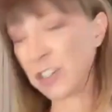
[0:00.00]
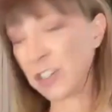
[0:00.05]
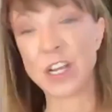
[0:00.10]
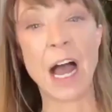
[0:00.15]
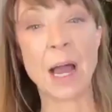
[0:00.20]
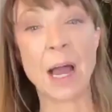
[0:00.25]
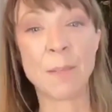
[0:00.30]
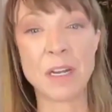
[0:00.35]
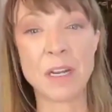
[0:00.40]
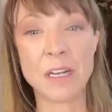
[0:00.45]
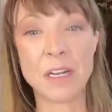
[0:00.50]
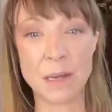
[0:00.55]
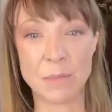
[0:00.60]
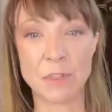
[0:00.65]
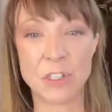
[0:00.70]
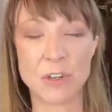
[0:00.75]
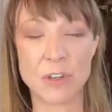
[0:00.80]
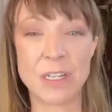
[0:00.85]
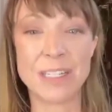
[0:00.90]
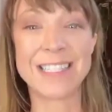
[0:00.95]
I'm going to
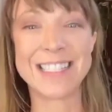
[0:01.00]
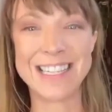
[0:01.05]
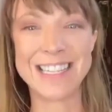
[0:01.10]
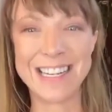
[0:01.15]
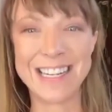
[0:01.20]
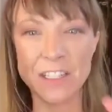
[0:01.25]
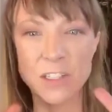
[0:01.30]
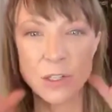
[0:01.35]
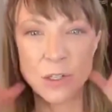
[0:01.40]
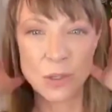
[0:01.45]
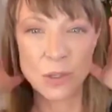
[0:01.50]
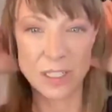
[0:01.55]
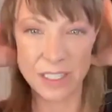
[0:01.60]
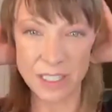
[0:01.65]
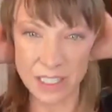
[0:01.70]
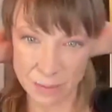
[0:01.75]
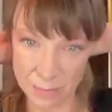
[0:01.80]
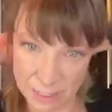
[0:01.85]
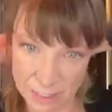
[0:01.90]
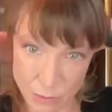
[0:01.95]
demonstrate in sitting so you can see
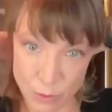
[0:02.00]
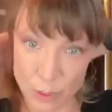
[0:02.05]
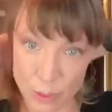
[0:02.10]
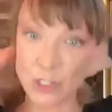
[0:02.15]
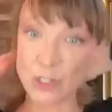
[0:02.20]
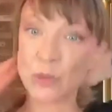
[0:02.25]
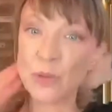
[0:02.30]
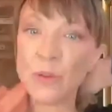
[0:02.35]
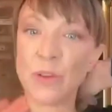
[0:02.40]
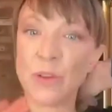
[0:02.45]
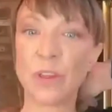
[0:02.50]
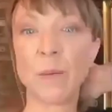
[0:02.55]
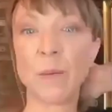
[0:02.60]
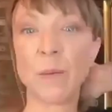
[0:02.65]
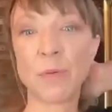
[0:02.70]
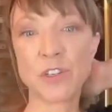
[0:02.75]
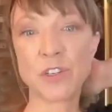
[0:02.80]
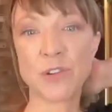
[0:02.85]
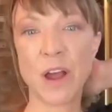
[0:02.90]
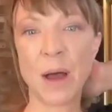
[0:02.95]
me because we're going to do the upper
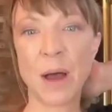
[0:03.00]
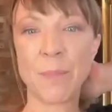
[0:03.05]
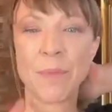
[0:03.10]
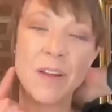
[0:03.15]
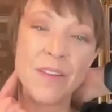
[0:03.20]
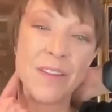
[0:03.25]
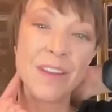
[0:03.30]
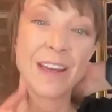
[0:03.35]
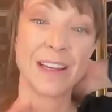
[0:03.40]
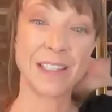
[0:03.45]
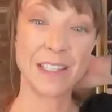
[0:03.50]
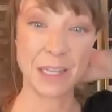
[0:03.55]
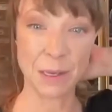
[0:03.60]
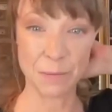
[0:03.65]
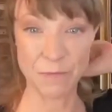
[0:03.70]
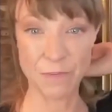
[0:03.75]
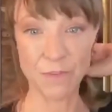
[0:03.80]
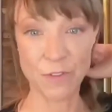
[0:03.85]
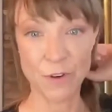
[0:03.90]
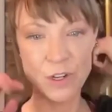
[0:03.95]
trap and the SEM
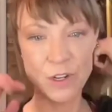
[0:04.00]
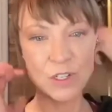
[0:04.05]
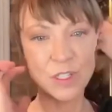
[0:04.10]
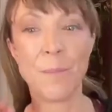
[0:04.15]
first.